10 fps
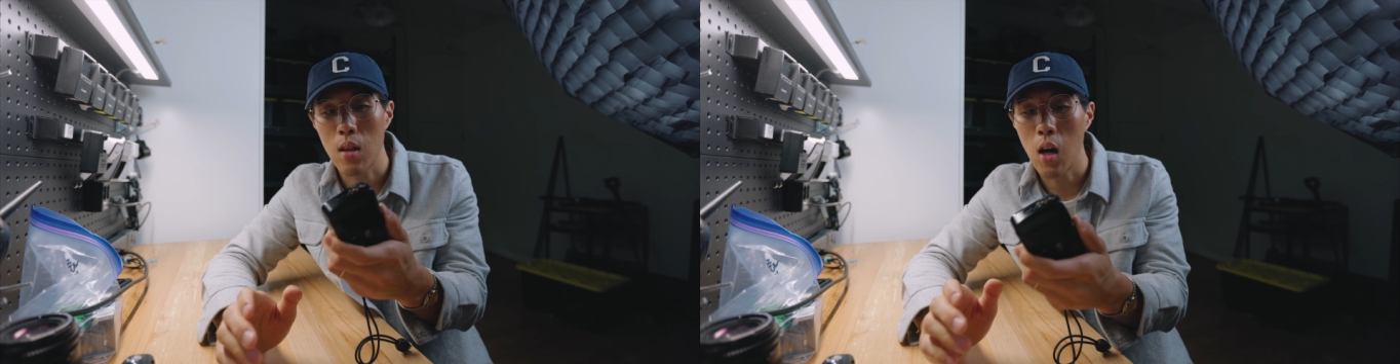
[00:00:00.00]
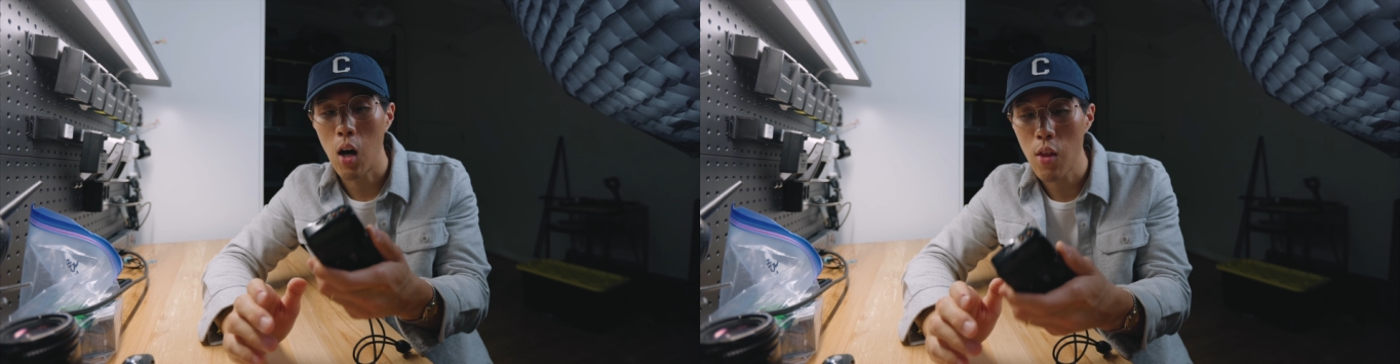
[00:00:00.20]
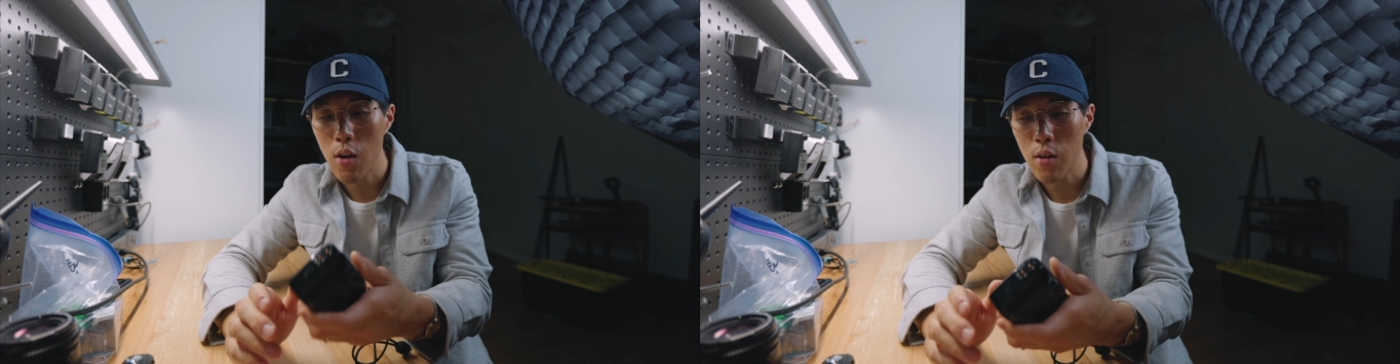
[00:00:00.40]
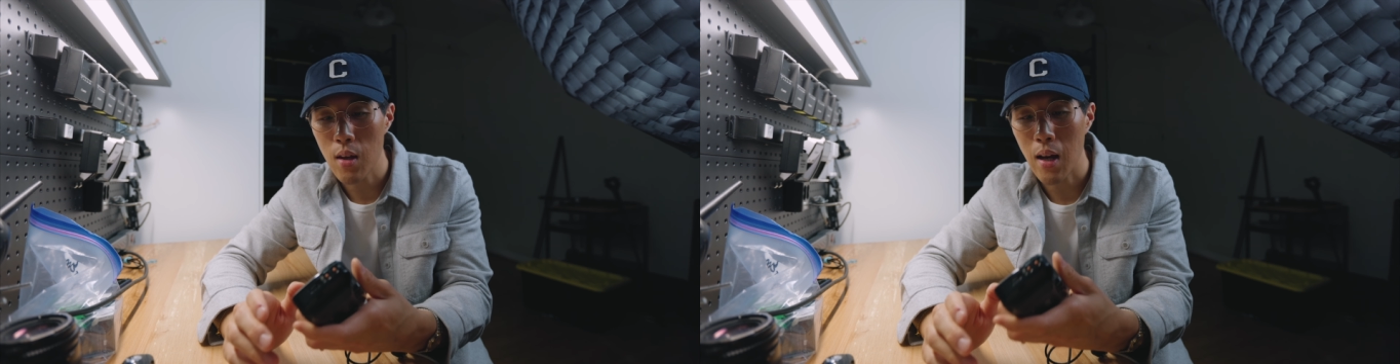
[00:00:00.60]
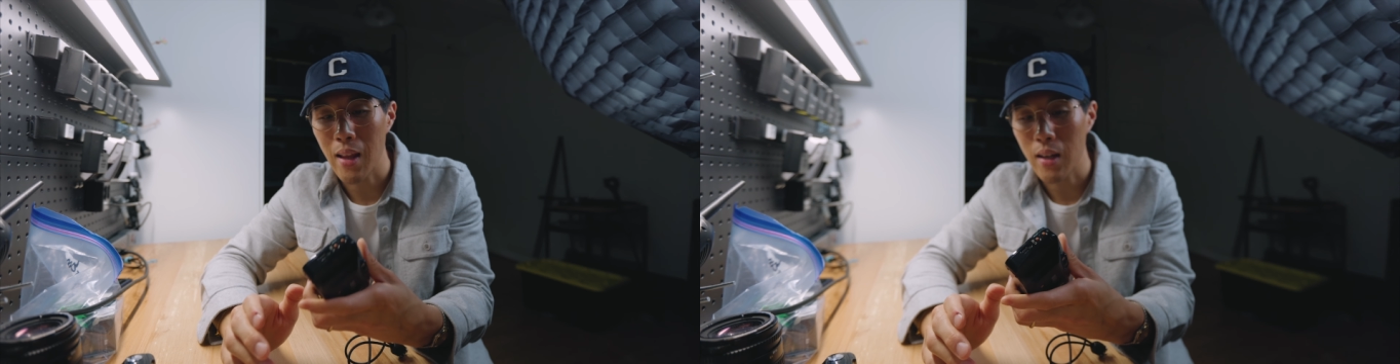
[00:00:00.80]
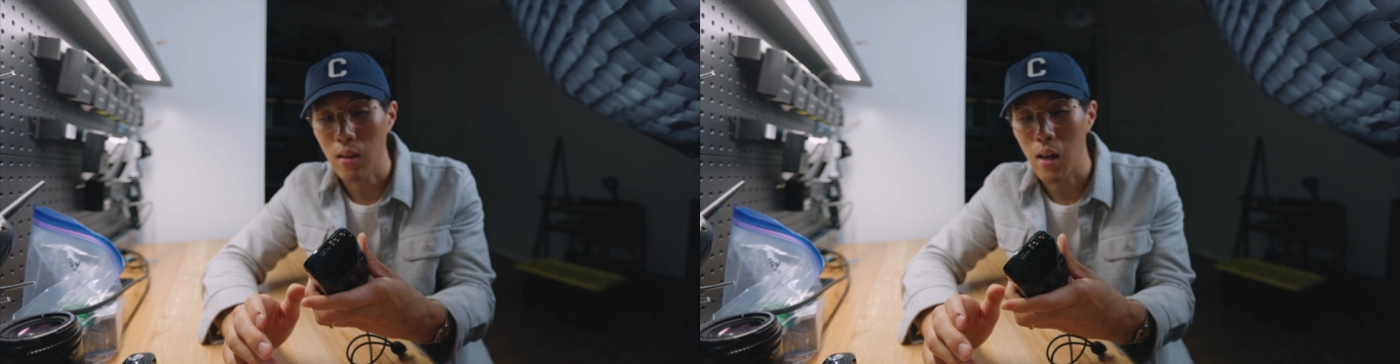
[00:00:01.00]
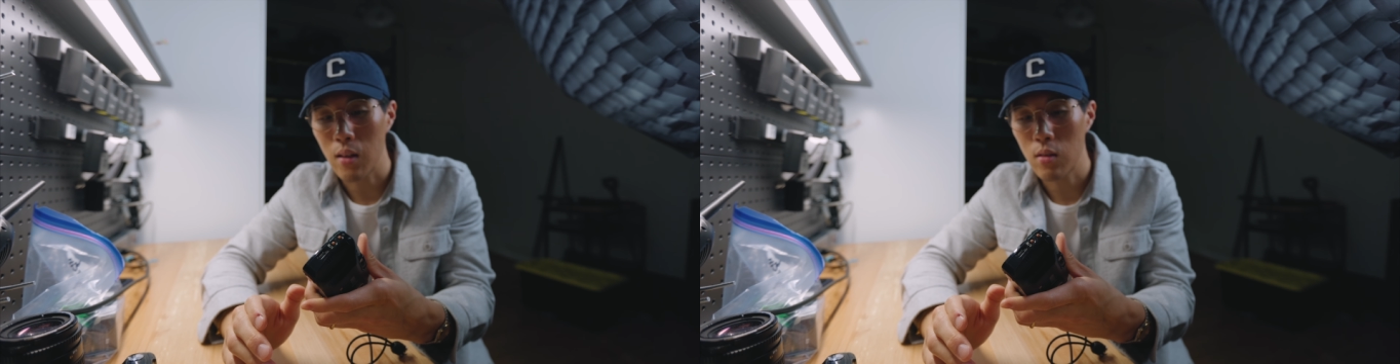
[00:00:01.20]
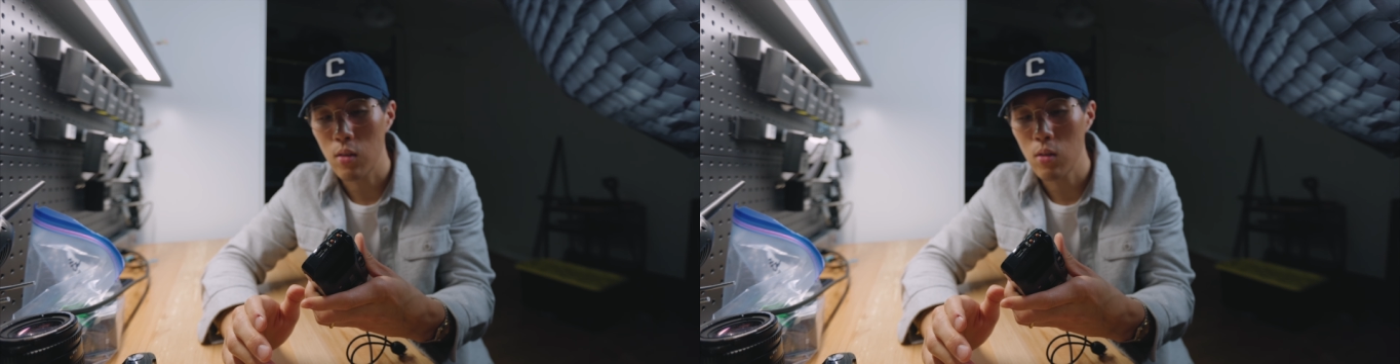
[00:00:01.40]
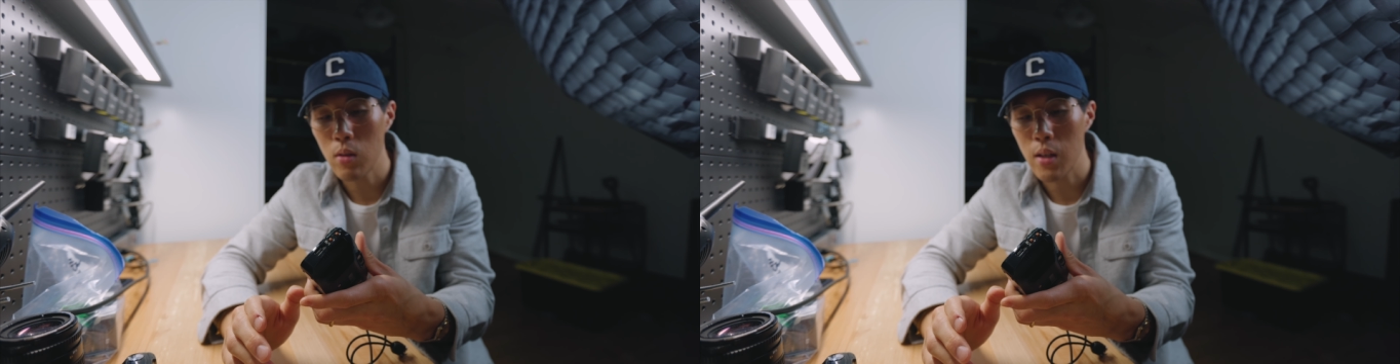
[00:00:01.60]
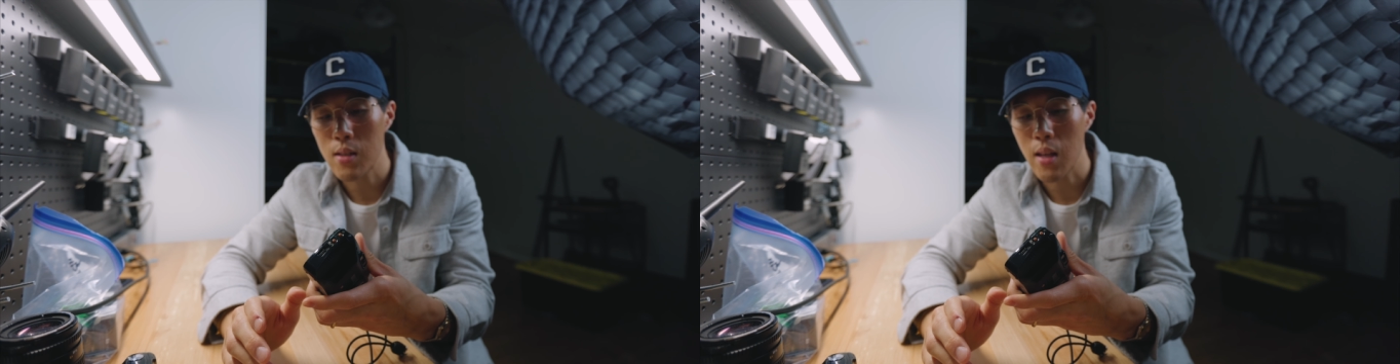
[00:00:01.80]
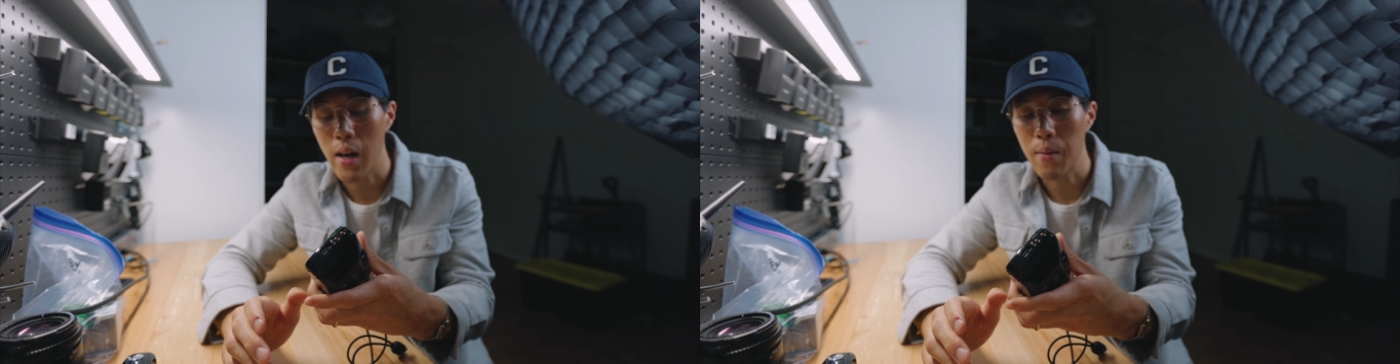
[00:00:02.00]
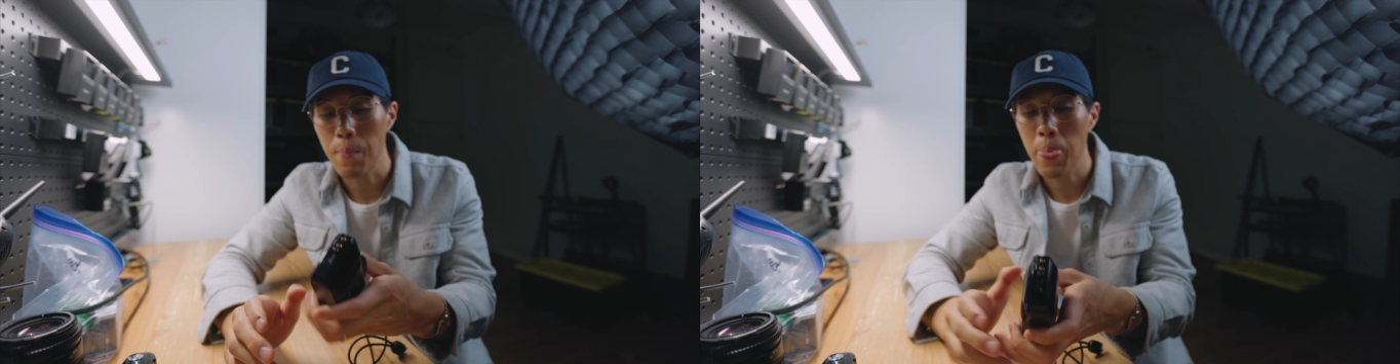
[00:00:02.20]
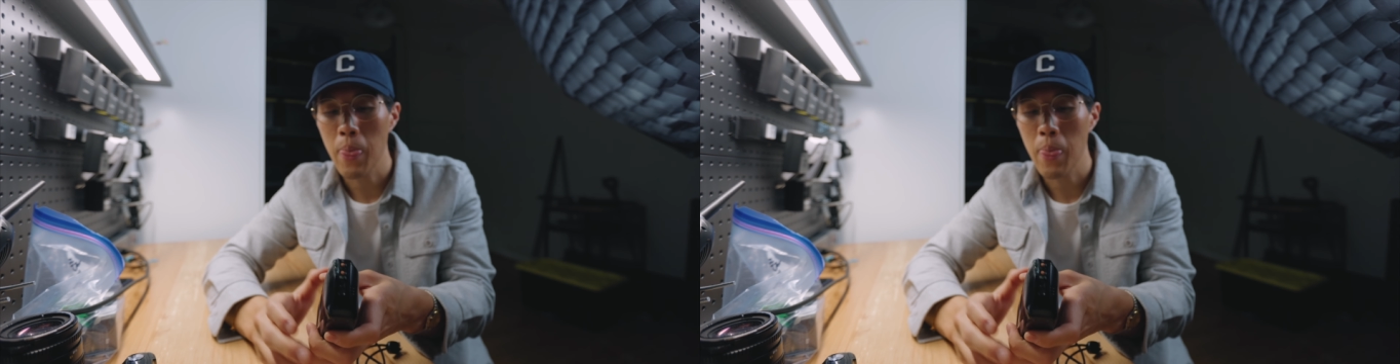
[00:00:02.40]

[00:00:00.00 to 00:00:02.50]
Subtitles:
The other thing I like a lot too is that